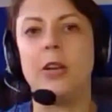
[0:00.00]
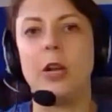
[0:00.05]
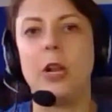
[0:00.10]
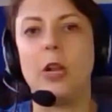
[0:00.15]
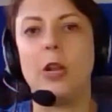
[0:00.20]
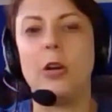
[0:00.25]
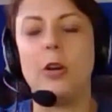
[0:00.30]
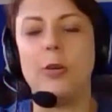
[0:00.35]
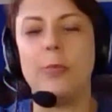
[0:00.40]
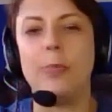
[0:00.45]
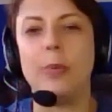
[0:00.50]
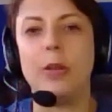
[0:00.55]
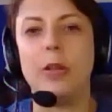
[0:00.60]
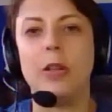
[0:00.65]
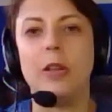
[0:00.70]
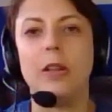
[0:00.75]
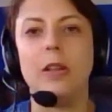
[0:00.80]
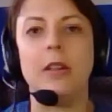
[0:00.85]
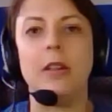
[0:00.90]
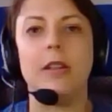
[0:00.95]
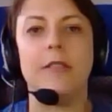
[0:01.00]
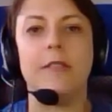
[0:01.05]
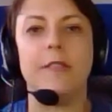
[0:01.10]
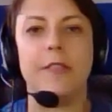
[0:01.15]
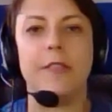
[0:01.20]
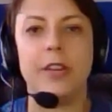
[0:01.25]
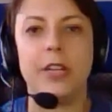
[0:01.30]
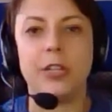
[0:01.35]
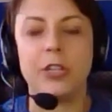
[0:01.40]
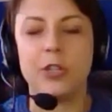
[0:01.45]
global
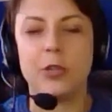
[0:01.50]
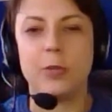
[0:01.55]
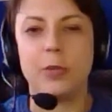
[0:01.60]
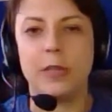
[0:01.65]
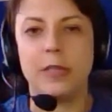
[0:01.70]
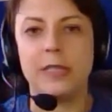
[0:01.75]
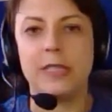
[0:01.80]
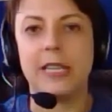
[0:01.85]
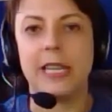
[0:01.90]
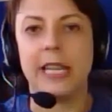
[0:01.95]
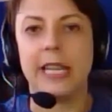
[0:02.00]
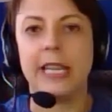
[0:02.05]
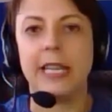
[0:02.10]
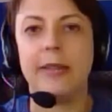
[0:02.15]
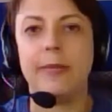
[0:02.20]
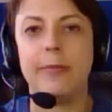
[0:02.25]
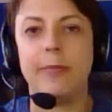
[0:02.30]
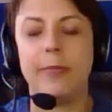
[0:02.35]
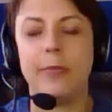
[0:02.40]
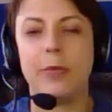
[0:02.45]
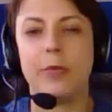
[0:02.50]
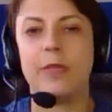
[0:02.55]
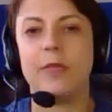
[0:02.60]
virtual teams.